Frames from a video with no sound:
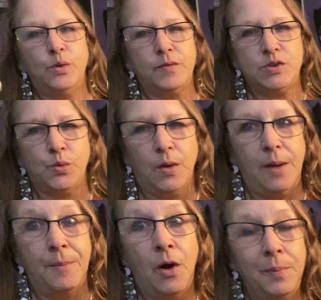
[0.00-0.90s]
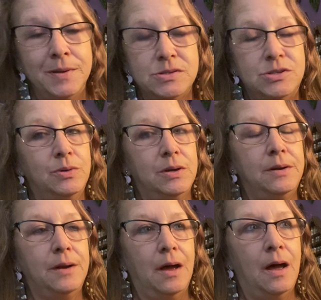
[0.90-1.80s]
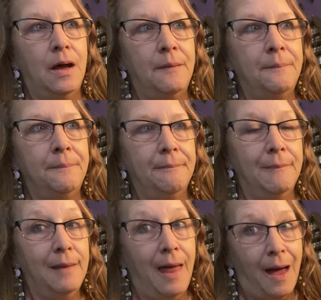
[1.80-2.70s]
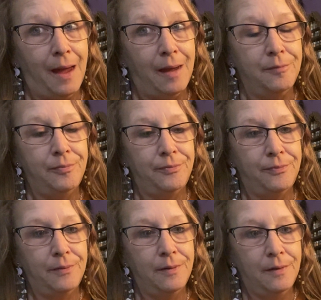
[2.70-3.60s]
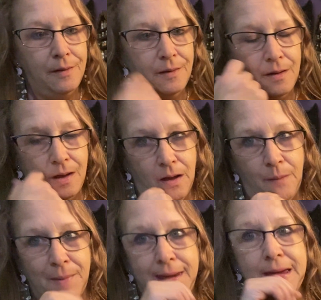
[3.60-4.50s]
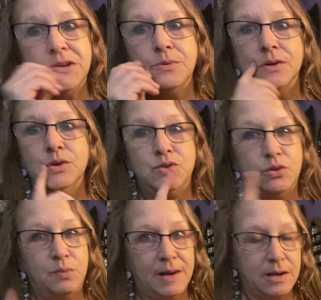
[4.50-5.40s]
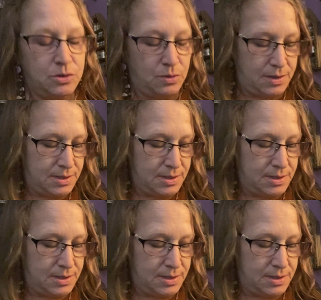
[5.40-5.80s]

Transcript: a ritual. I'm hoping to do it um, live Um, I can't do it on YouTube, but I can do it on